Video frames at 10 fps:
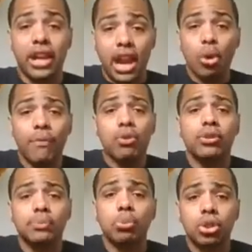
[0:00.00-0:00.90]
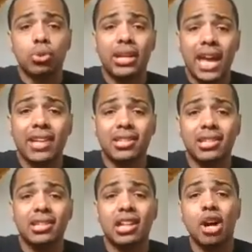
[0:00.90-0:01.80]
Arrowverse Bruce Wayne
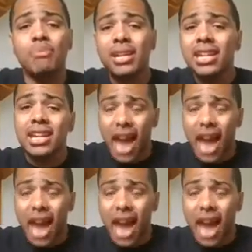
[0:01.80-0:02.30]
hasn't come in,